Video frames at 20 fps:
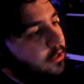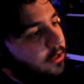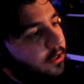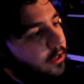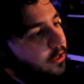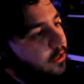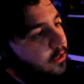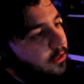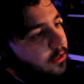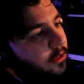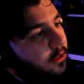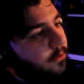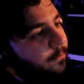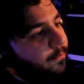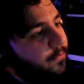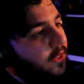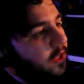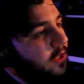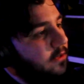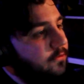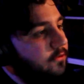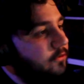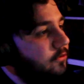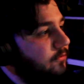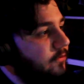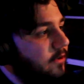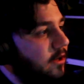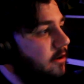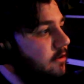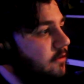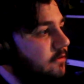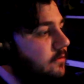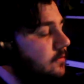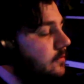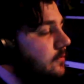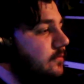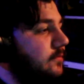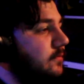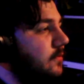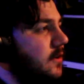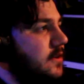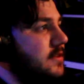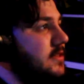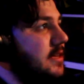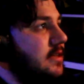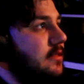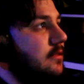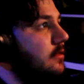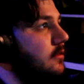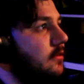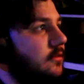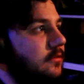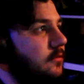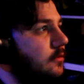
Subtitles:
Ava DuVernay's 13th is